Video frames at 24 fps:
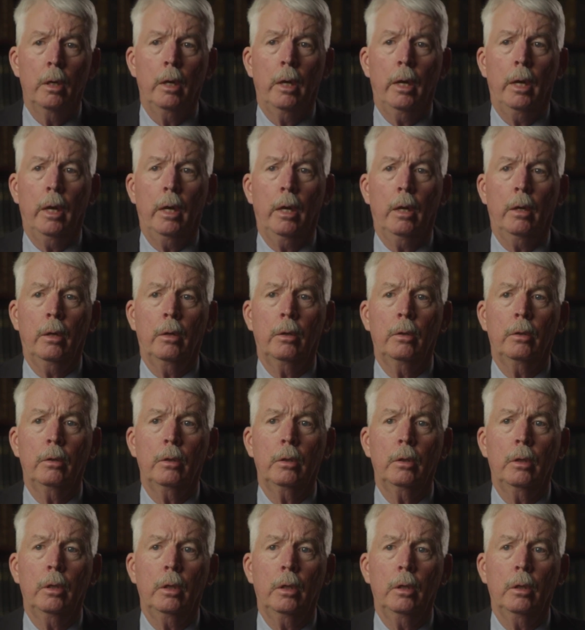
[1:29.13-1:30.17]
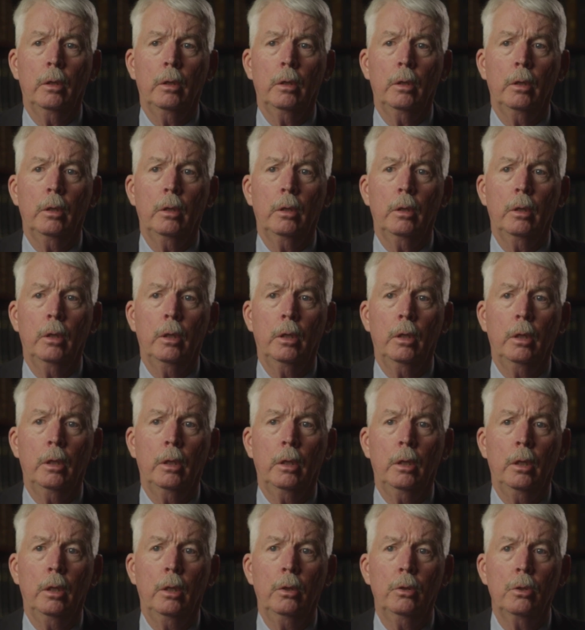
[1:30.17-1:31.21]
And
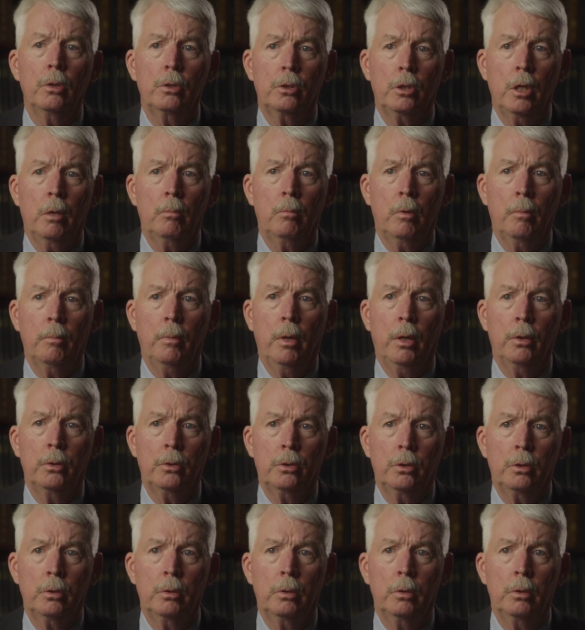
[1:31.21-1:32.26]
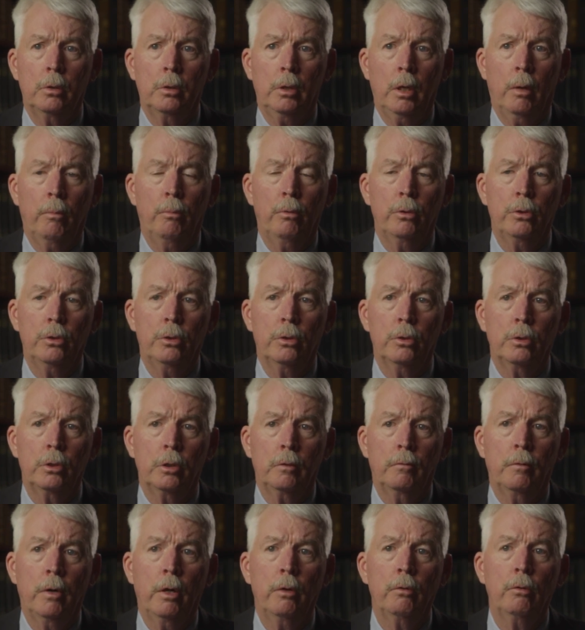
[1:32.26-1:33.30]
in the summer months, temperatures
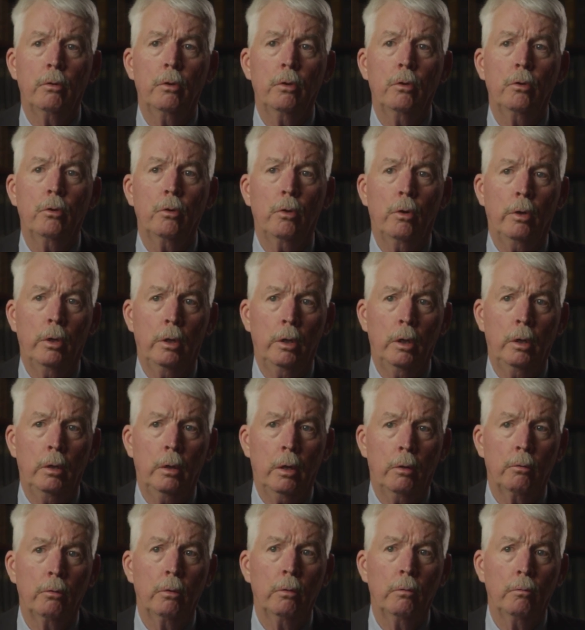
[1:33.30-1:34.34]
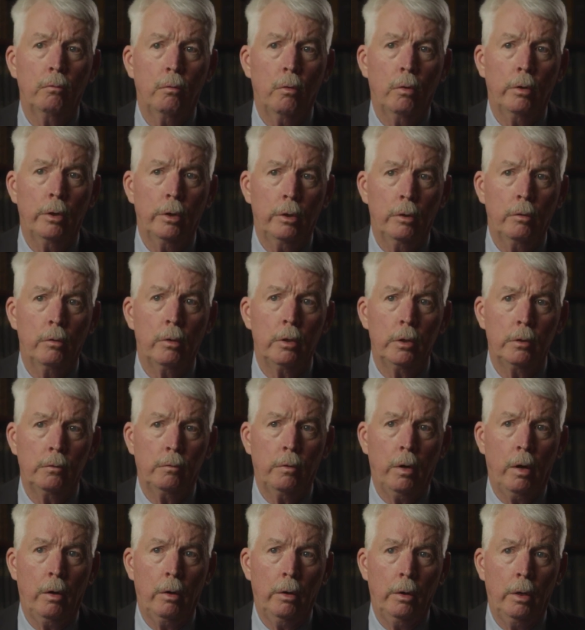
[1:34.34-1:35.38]
of 130, 140 degrees
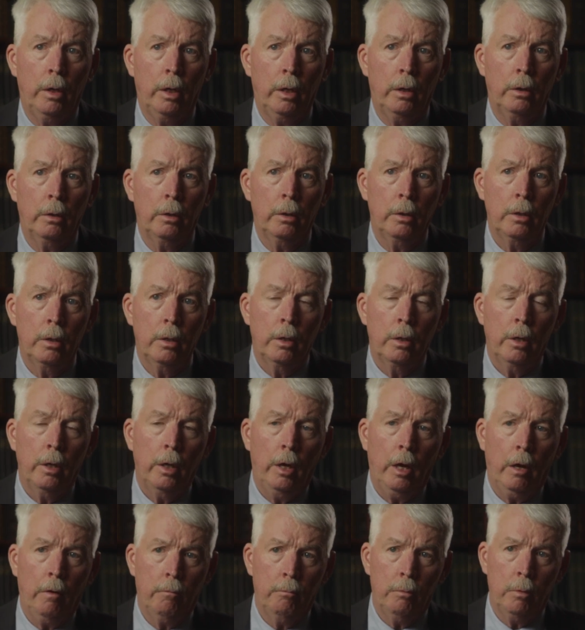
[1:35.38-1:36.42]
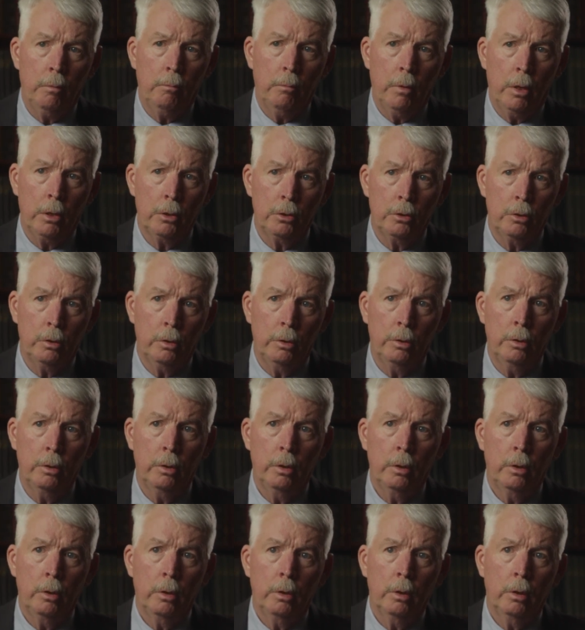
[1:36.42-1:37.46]
Fahrenheit have been measured
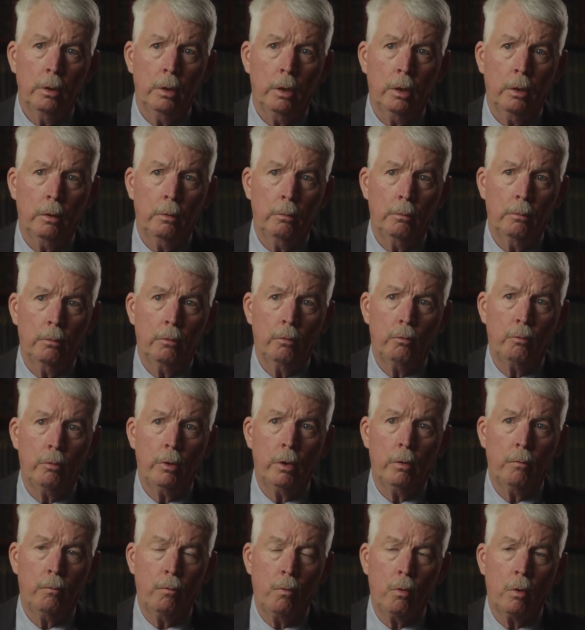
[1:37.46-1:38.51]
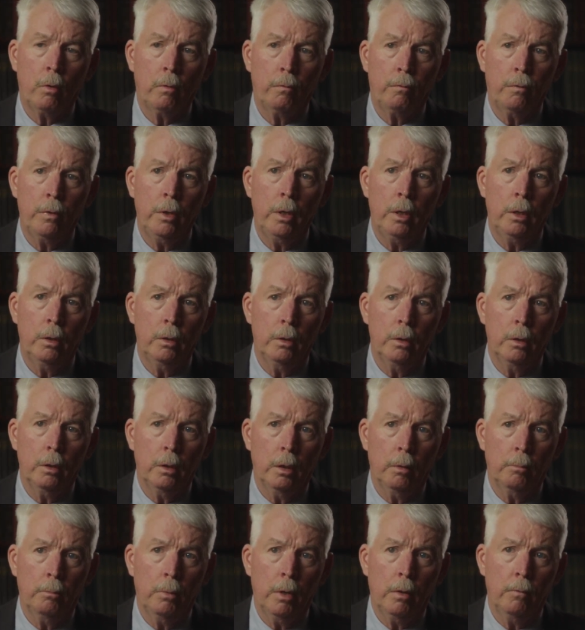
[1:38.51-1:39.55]
3 or 4 feet
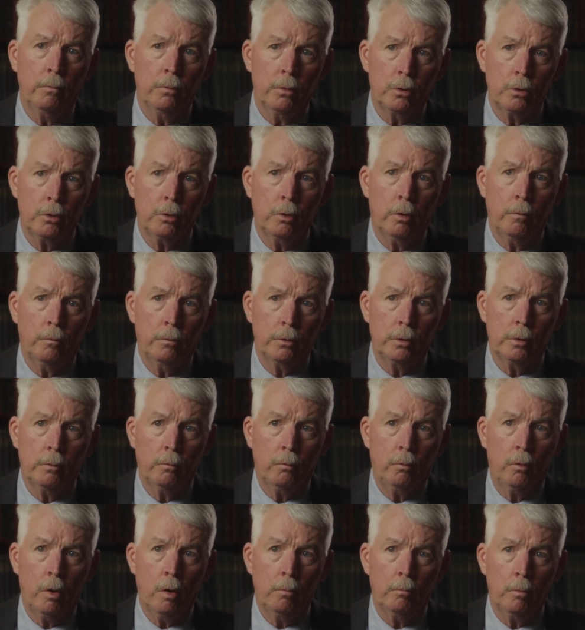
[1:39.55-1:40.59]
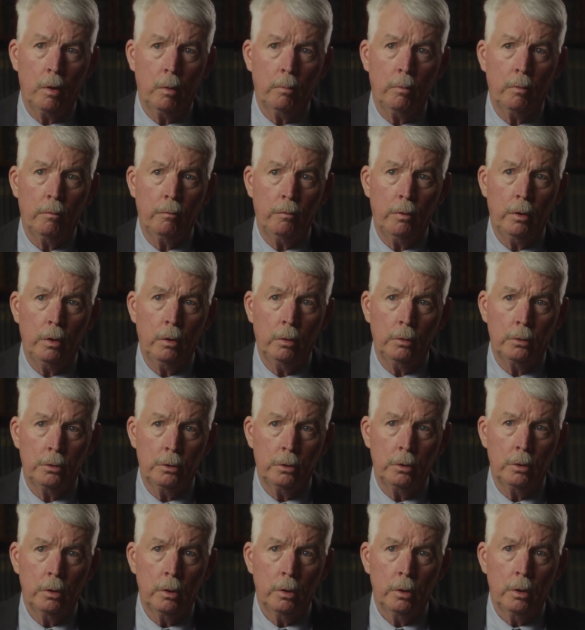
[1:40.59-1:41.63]
above the surface of crumb rubber
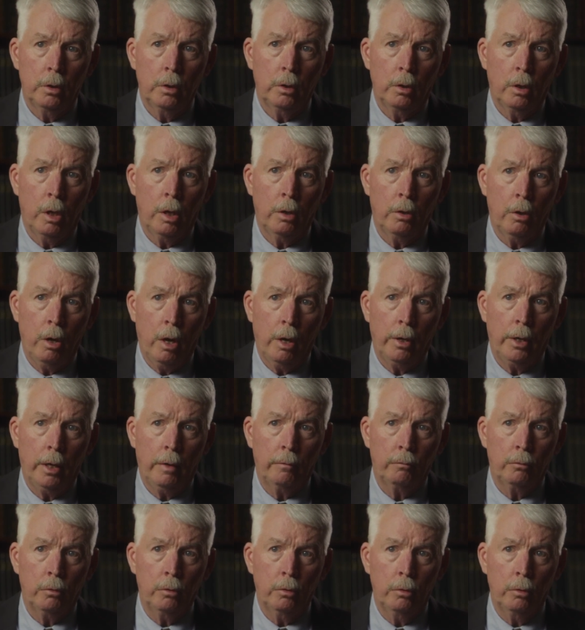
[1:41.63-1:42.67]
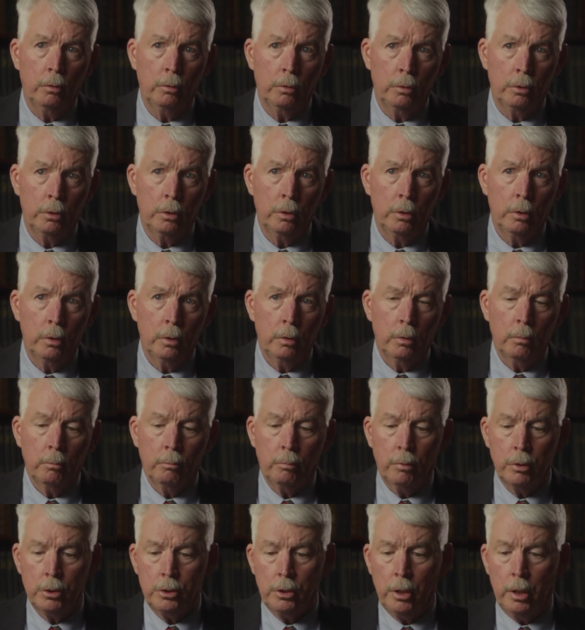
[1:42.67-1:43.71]
fields on hot afternoons,
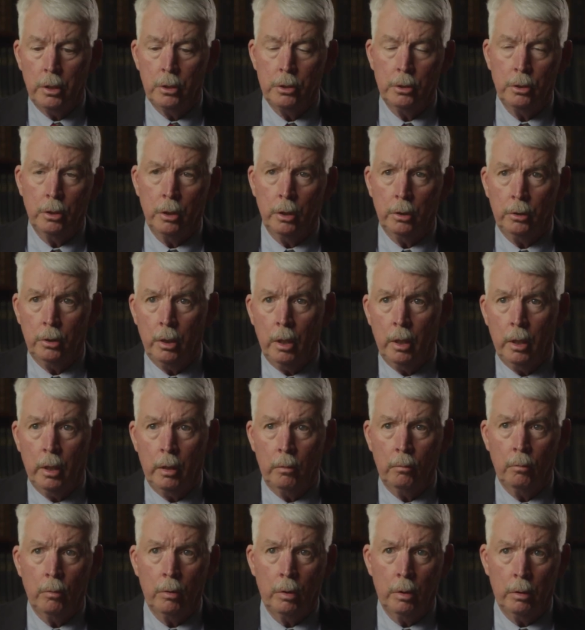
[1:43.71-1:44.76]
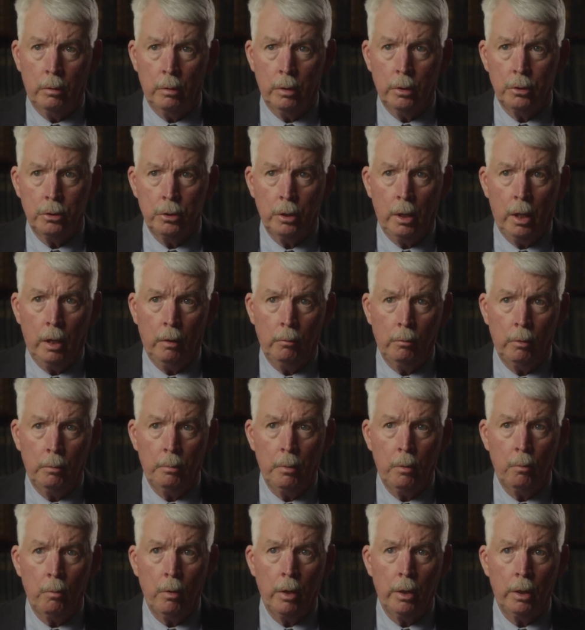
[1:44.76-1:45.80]
precisely at the height where a child would
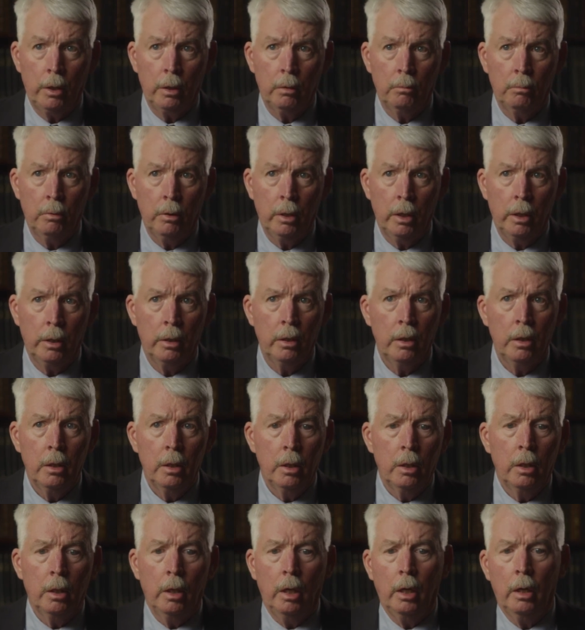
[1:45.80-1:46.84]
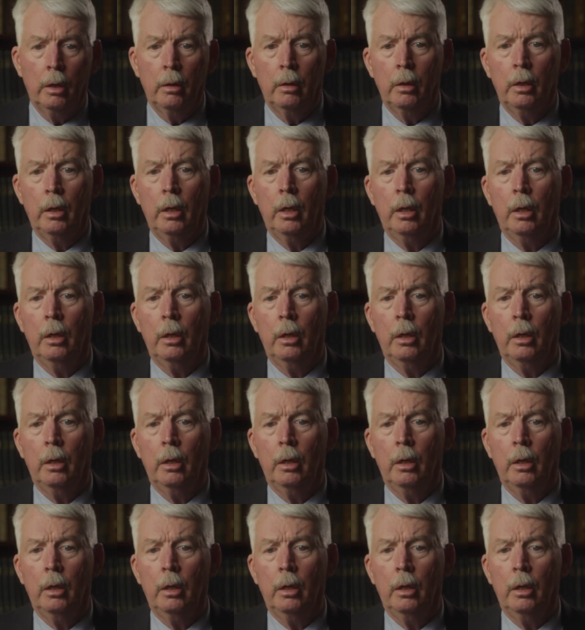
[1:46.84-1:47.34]
be running and playing. And